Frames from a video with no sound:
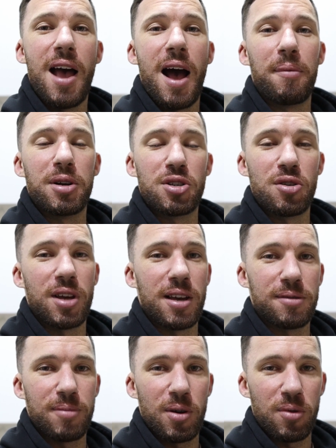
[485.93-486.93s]
I'm going to show you
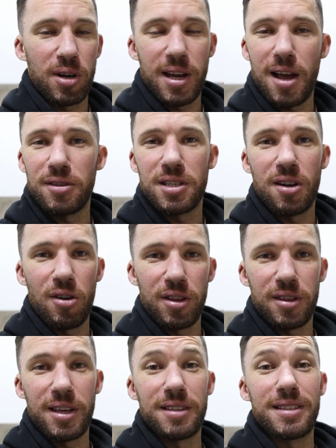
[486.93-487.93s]
guys my workouts and all
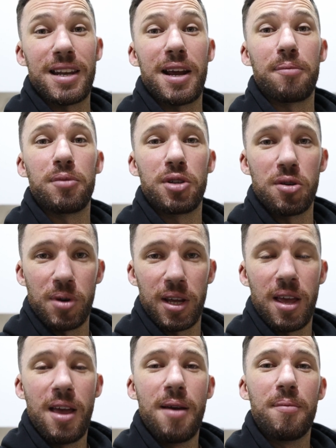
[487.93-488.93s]
the things that I'm doing.
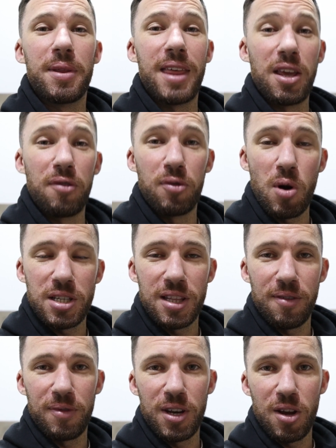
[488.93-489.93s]
But thank you for watching
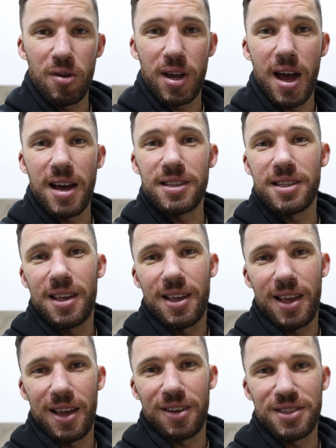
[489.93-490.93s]
the video, guys.
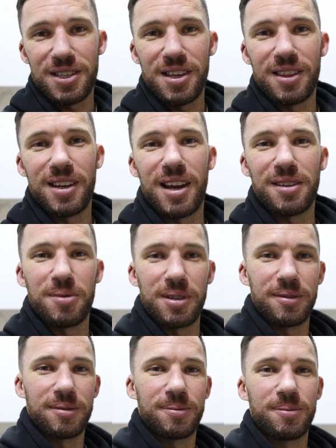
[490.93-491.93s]
I'll see you in the next one.